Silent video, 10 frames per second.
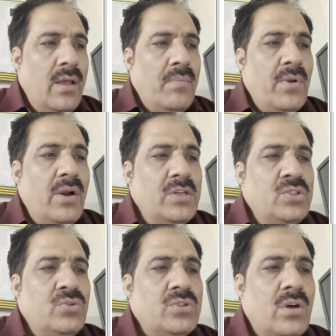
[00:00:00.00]
Plants
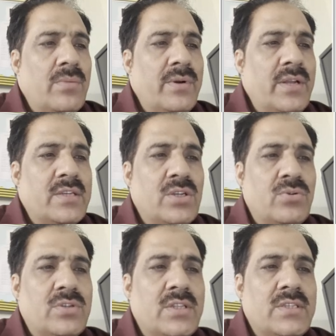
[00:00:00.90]
use carbon dioxide
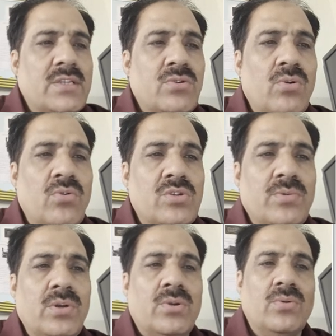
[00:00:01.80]
to synthesize glucose
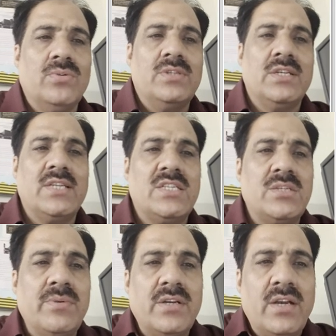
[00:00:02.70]
molecules. It's
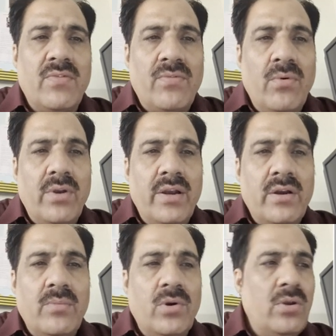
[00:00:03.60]
estimated that
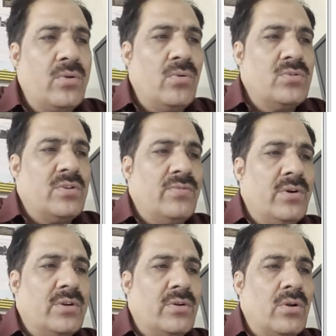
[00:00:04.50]
400 molecules of
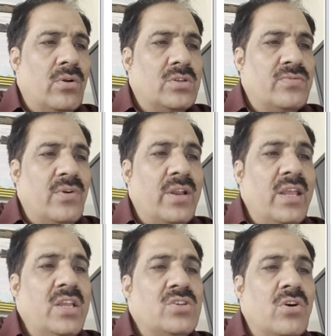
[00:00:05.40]
water are lost for
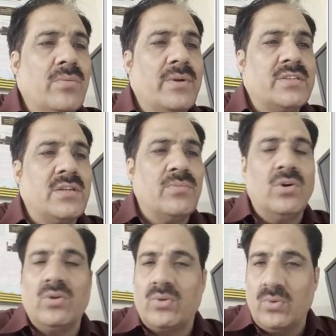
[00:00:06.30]
each carbon dioxide
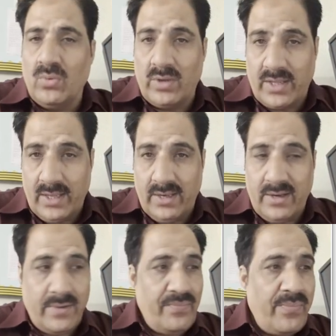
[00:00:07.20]
molecule gained.
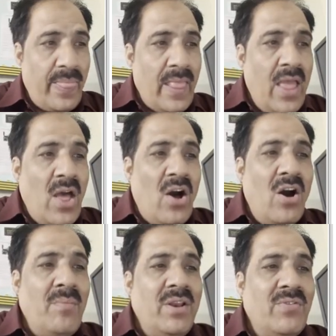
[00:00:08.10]

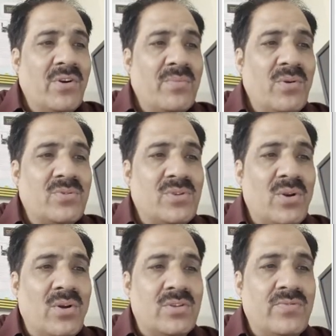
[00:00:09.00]
How many water molecules are
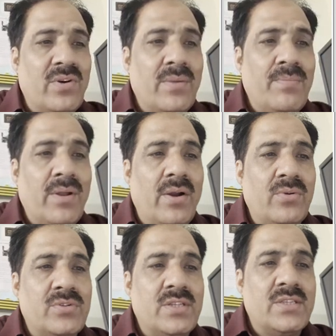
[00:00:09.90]
lost for a plant
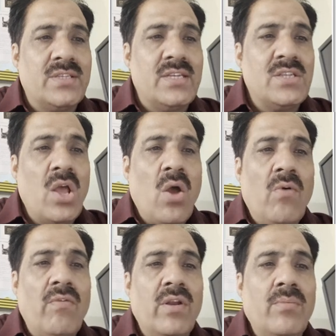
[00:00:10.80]
to synthesize
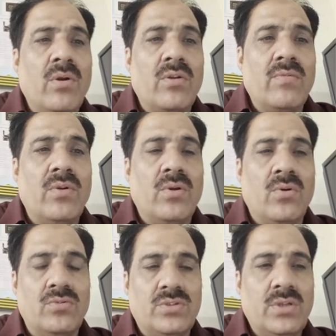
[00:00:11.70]
1 molecule of
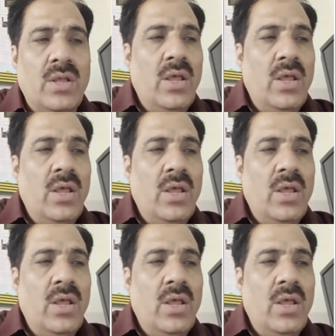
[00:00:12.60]
glucose?